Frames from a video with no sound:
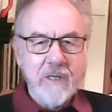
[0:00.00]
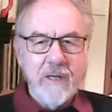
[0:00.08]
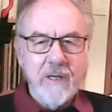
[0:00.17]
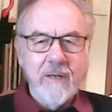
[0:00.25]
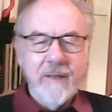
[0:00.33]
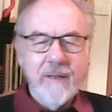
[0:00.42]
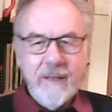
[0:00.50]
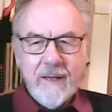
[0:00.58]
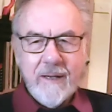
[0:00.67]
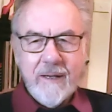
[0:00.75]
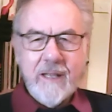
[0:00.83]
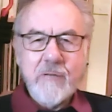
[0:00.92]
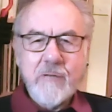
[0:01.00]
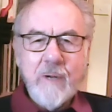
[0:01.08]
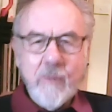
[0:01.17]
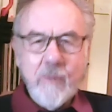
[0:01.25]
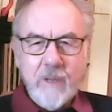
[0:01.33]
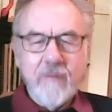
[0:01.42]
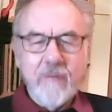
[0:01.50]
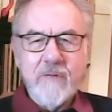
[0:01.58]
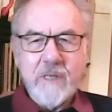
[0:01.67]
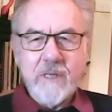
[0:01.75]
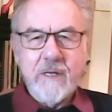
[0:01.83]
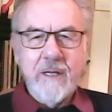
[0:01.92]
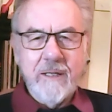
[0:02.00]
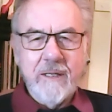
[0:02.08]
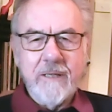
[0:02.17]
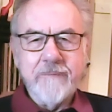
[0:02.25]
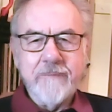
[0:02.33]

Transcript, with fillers: So that's well worth a visit down there.